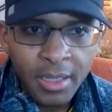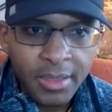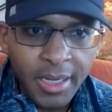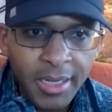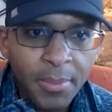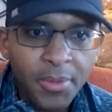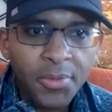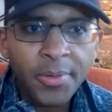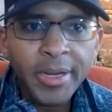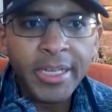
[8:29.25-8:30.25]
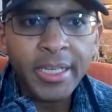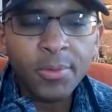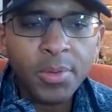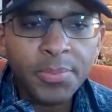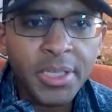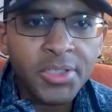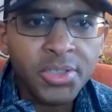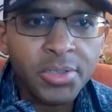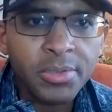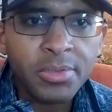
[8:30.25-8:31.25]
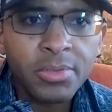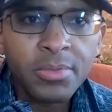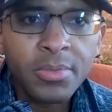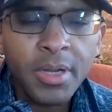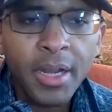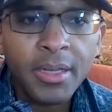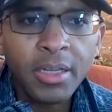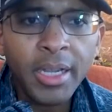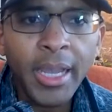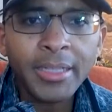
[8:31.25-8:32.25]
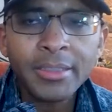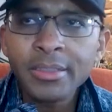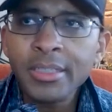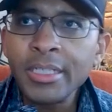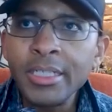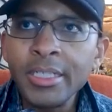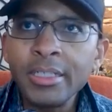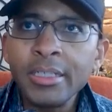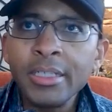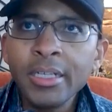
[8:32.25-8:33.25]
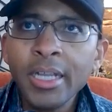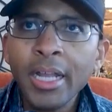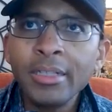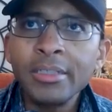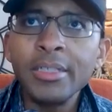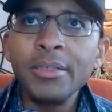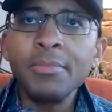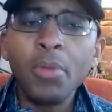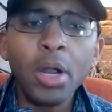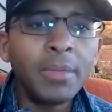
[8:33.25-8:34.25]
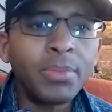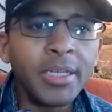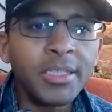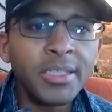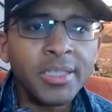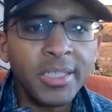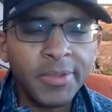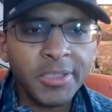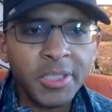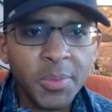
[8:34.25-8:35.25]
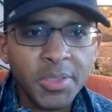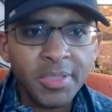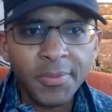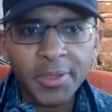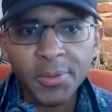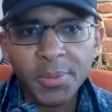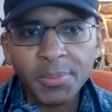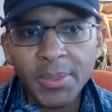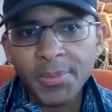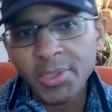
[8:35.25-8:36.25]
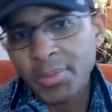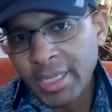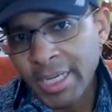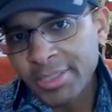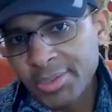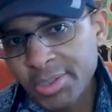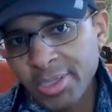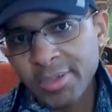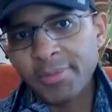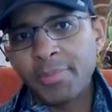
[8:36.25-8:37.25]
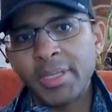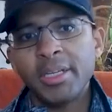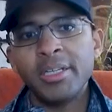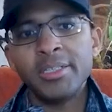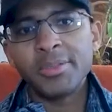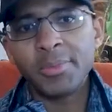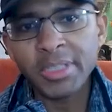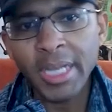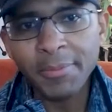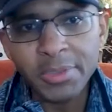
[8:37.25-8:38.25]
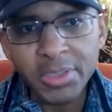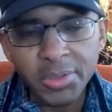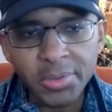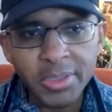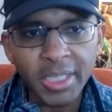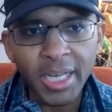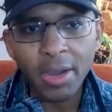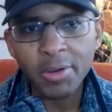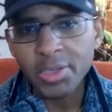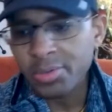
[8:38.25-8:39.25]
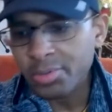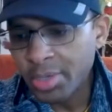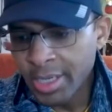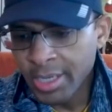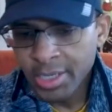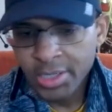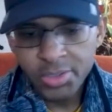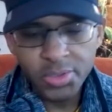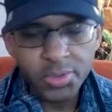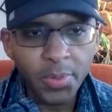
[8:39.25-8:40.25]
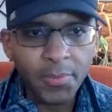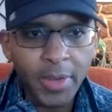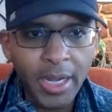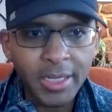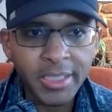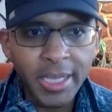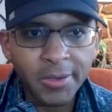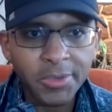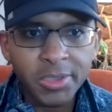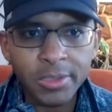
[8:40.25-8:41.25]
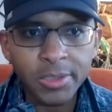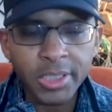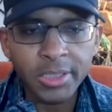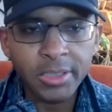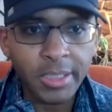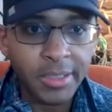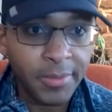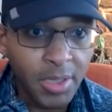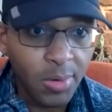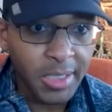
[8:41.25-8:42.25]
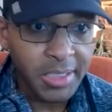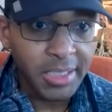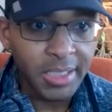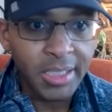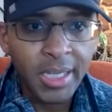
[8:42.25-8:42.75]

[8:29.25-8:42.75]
And number three would be to look at the marketplace and see if there's a specific group of people you would like to serve, because what that would do is allow you to provide a tailored solution that they're requesting,